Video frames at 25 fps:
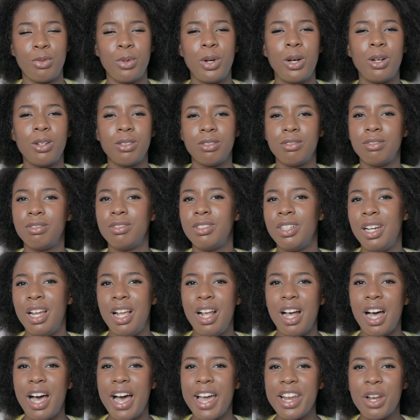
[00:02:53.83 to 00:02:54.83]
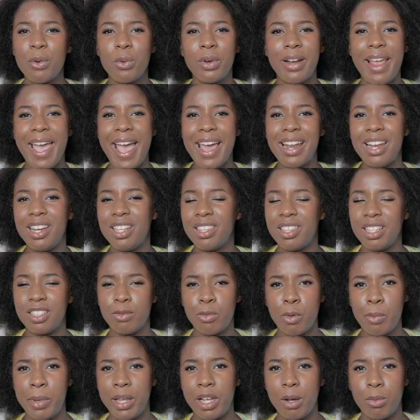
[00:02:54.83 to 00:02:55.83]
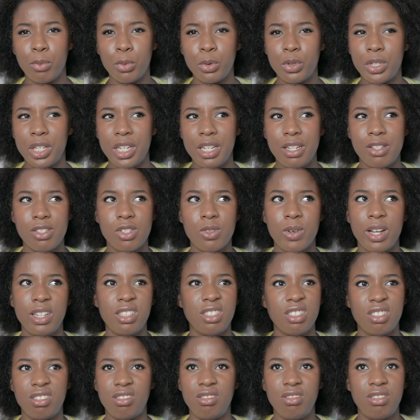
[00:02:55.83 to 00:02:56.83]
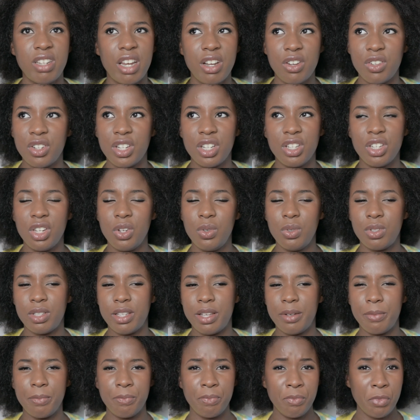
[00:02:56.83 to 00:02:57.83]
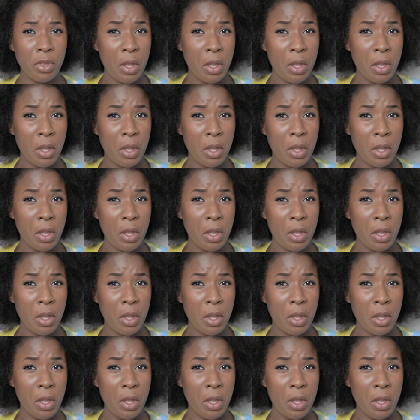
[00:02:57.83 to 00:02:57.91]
Well, I don't want to add anything to my makeup routine, so I just generally didn't use it.